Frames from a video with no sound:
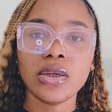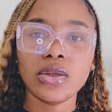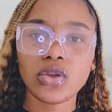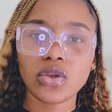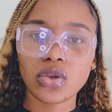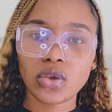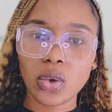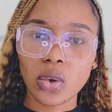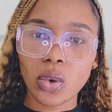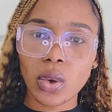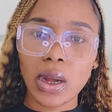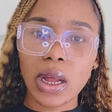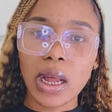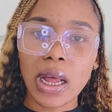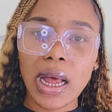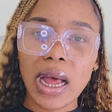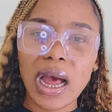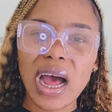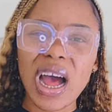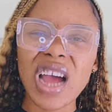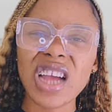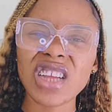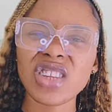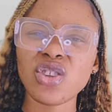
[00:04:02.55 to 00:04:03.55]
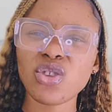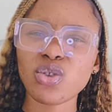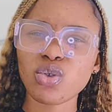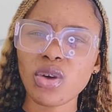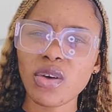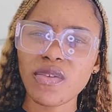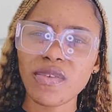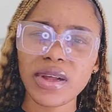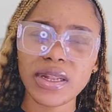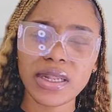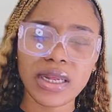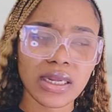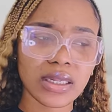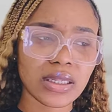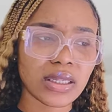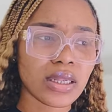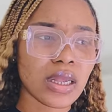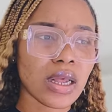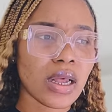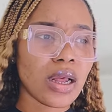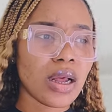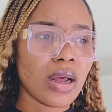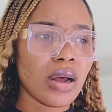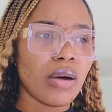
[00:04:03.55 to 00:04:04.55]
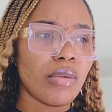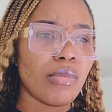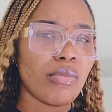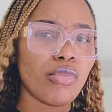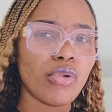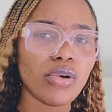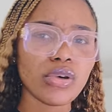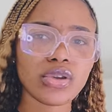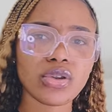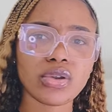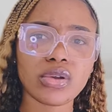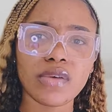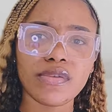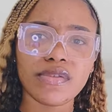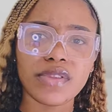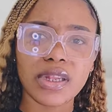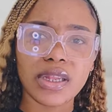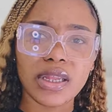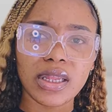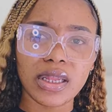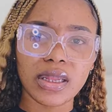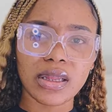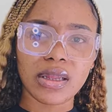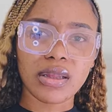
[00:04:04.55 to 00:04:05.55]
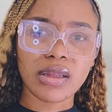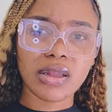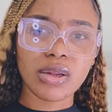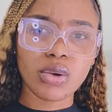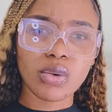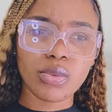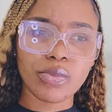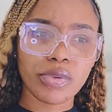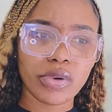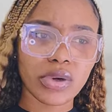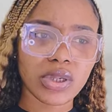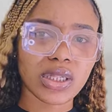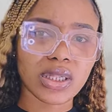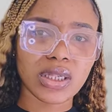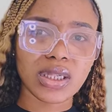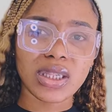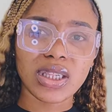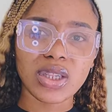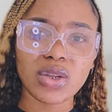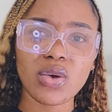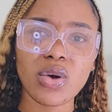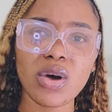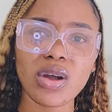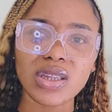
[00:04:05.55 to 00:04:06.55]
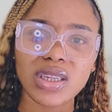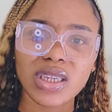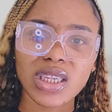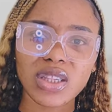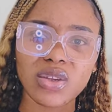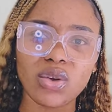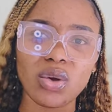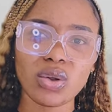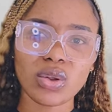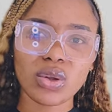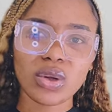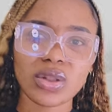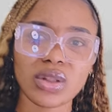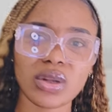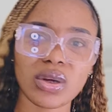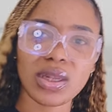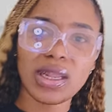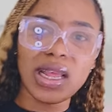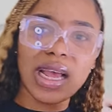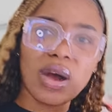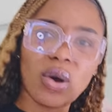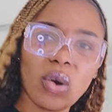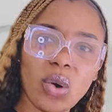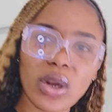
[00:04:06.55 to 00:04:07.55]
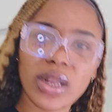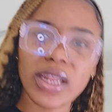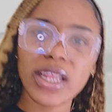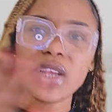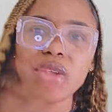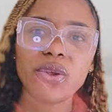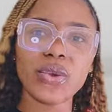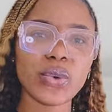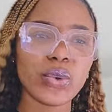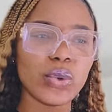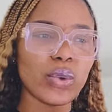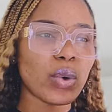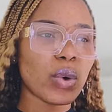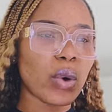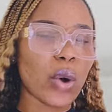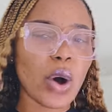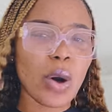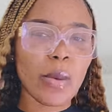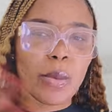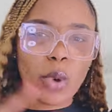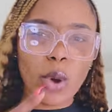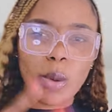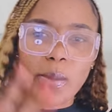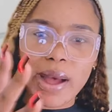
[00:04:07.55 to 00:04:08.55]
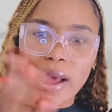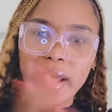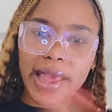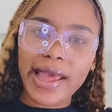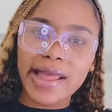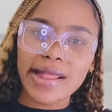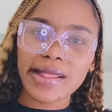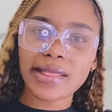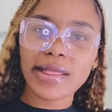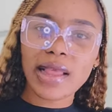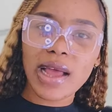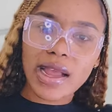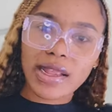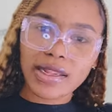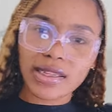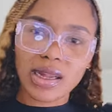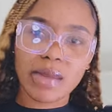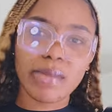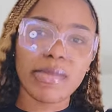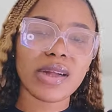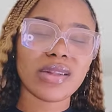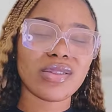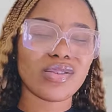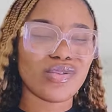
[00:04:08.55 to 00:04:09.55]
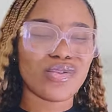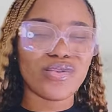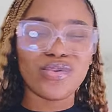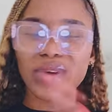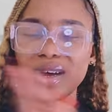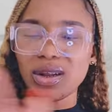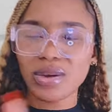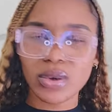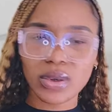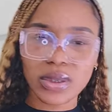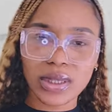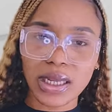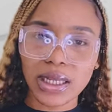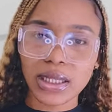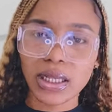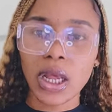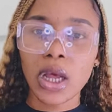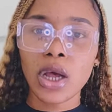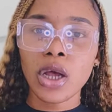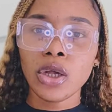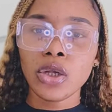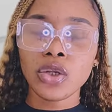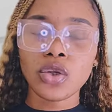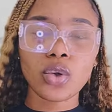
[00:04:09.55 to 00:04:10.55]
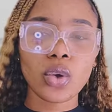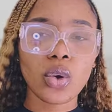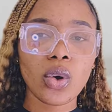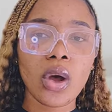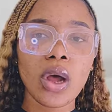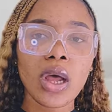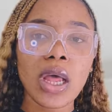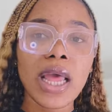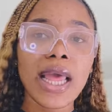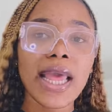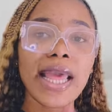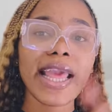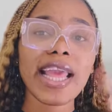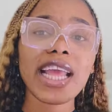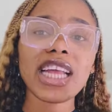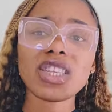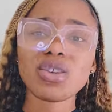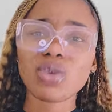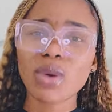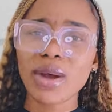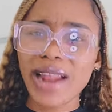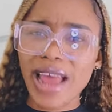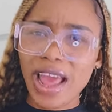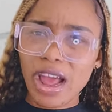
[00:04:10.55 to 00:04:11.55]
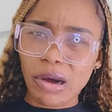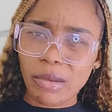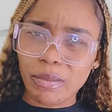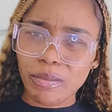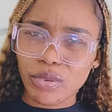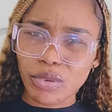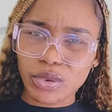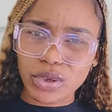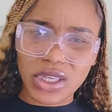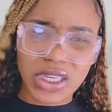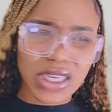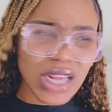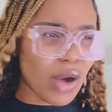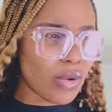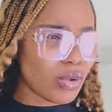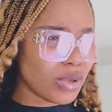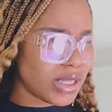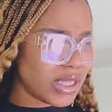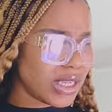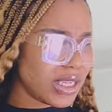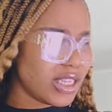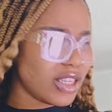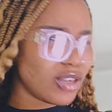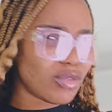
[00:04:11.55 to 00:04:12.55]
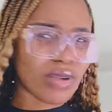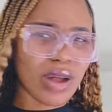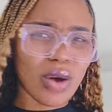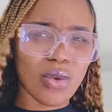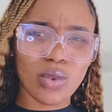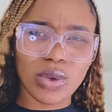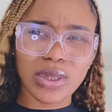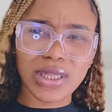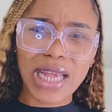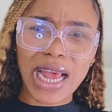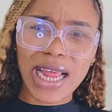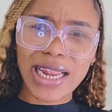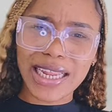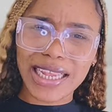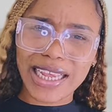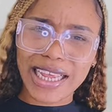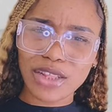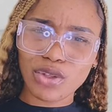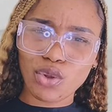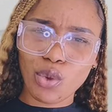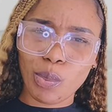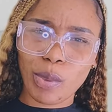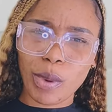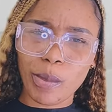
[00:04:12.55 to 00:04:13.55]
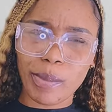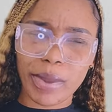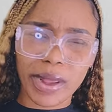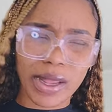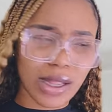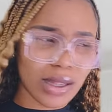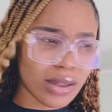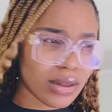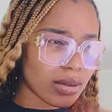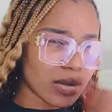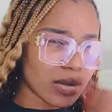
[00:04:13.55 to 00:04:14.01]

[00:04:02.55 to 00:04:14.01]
So I discovered that most of the, you know, buses, you know, this conductor, they are calling you, come and enter, is about to fool and all that. So each one I approach, I will see this one with alligator pepper.